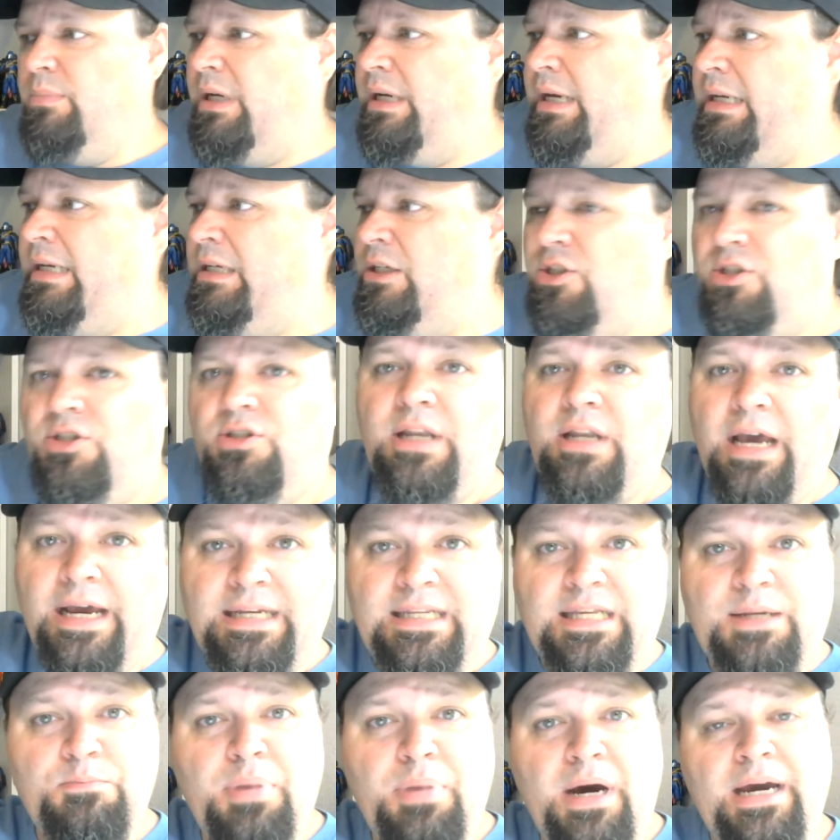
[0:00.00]
But I
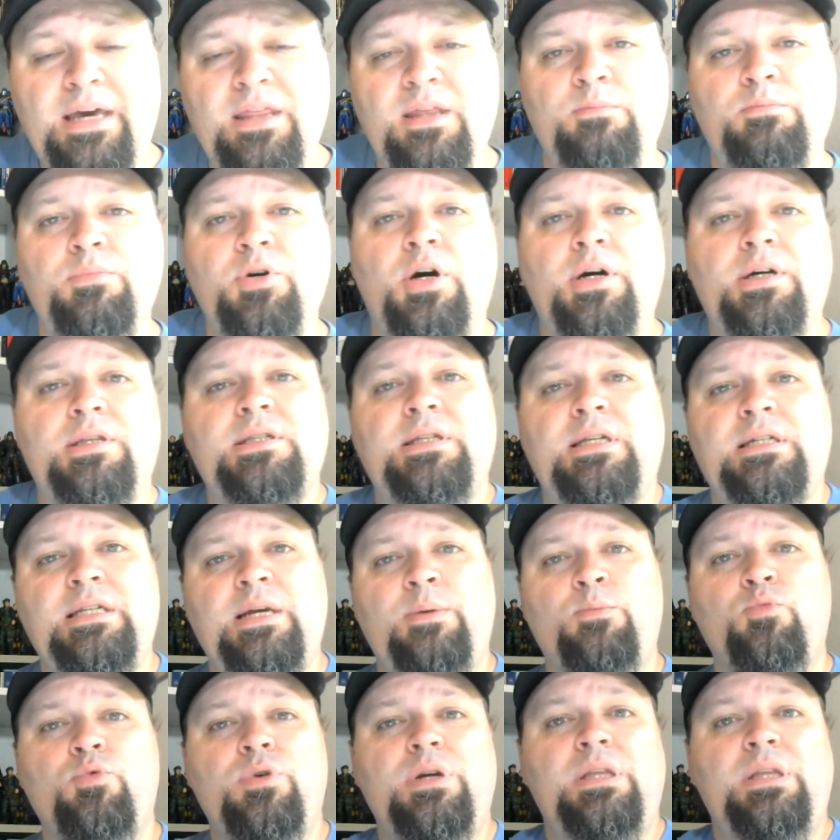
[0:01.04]
did buy the books because I'm